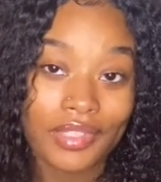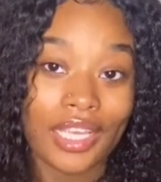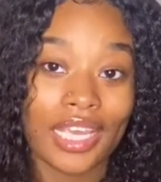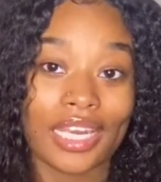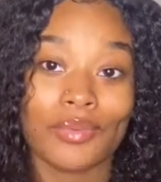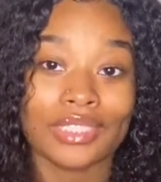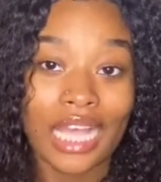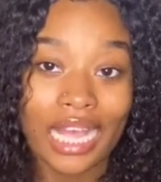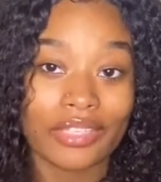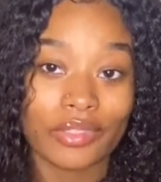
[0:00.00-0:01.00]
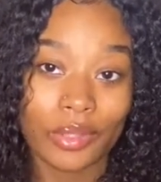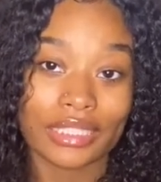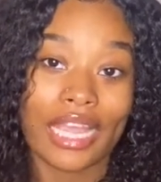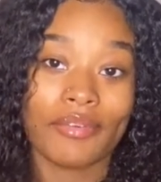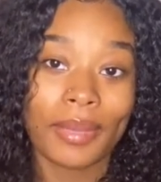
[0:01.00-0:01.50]
and it was highly
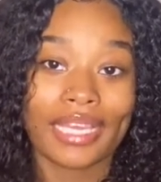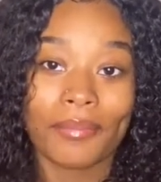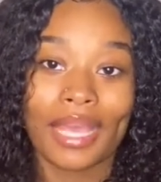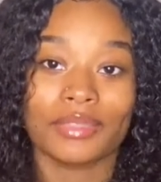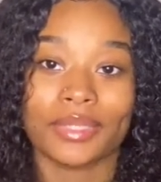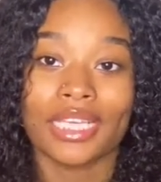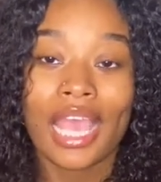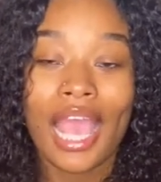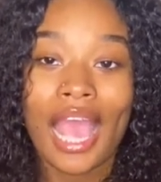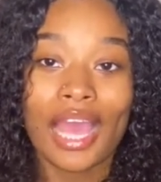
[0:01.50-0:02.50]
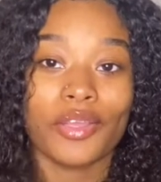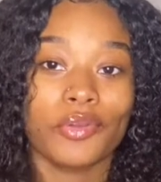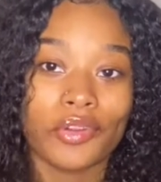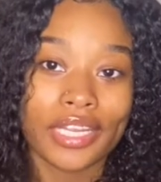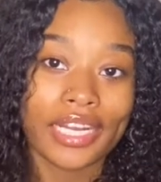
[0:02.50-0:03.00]
requested. Everybody kept asking me, how do you
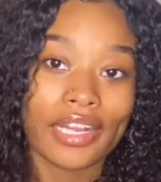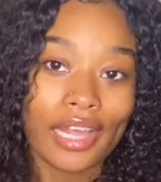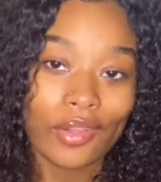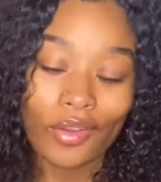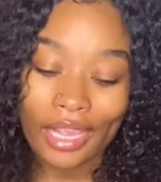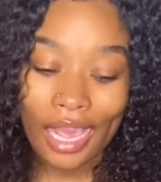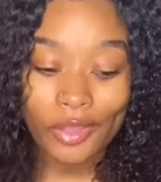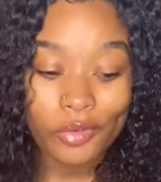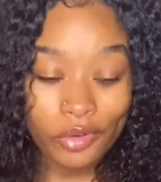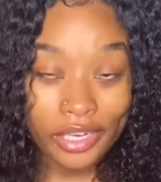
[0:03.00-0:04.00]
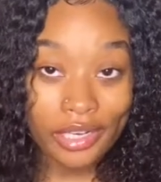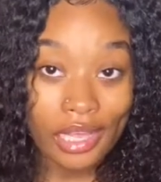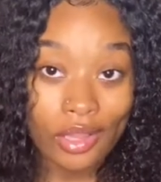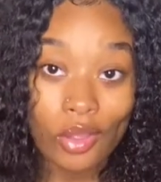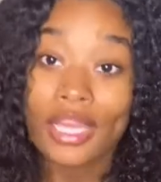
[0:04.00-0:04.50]
grow your hair that long? How do you grow your hair
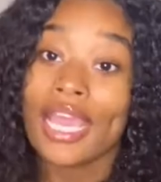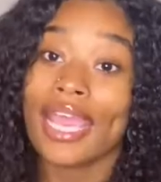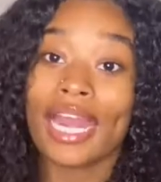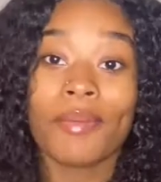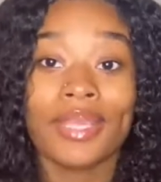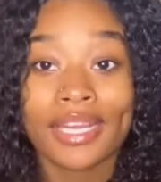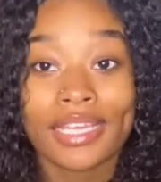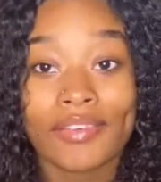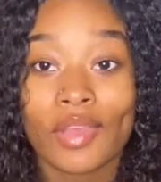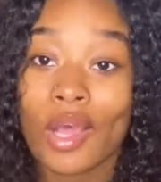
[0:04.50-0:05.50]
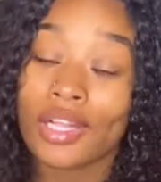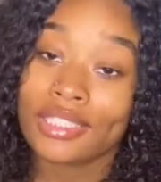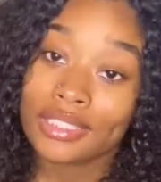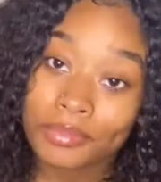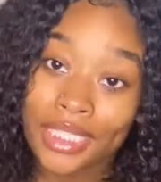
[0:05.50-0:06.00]
that long? And I'm here to give y'all
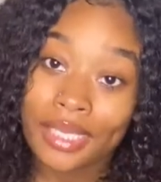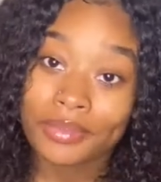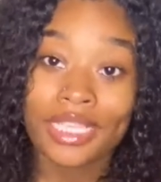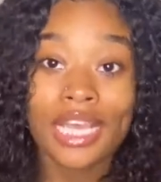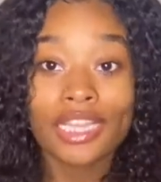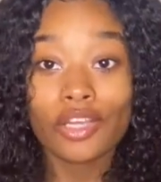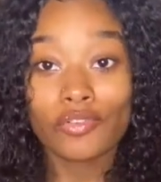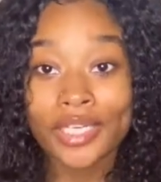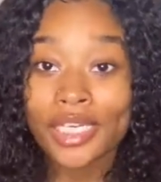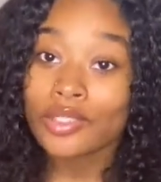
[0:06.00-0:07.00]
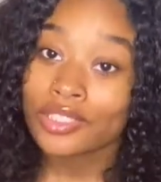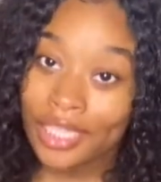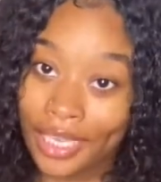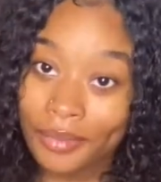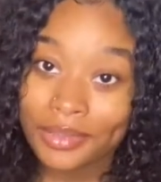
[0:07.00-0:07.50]
some tips, the real
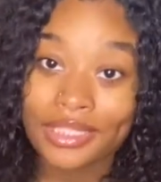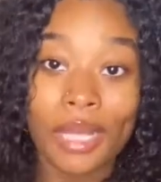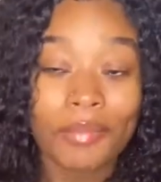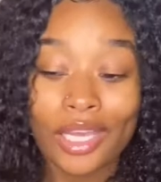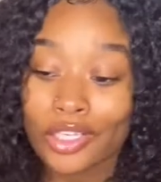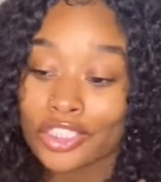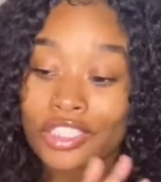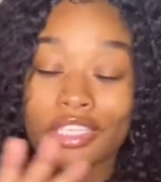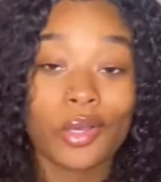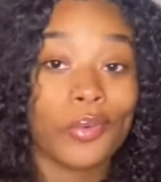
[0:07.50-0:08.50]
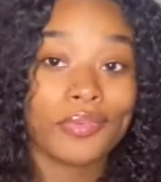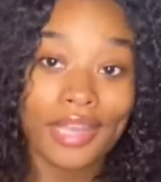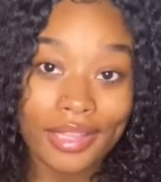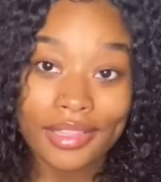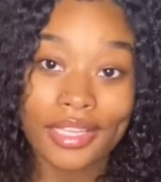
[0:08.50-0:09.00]
tips. I'm not gonna sugarcoat
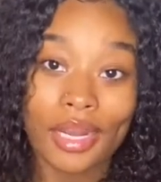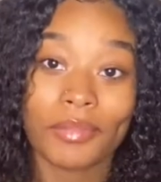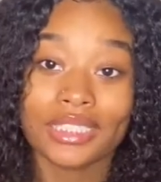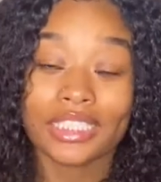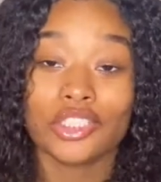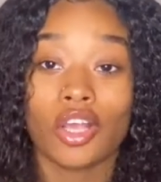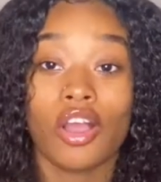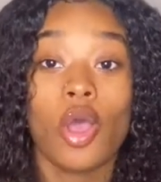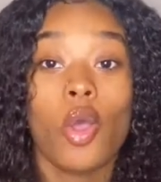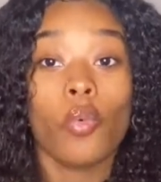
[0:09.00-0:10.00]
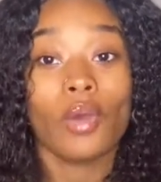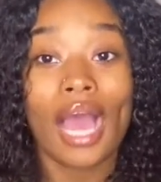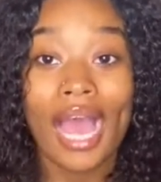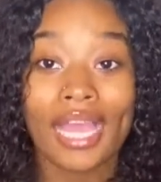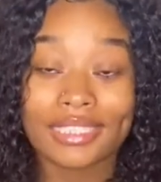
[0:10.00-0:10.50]
nothing. I'm gonna teach y'all what
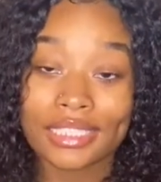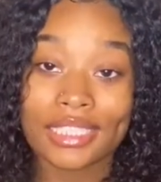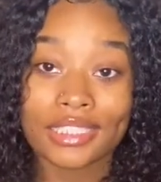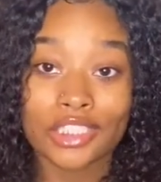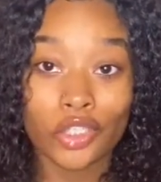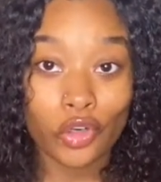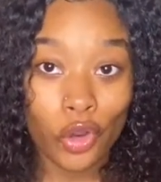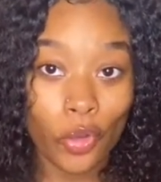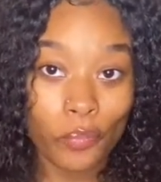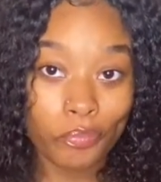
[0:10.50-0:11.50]
I did to grow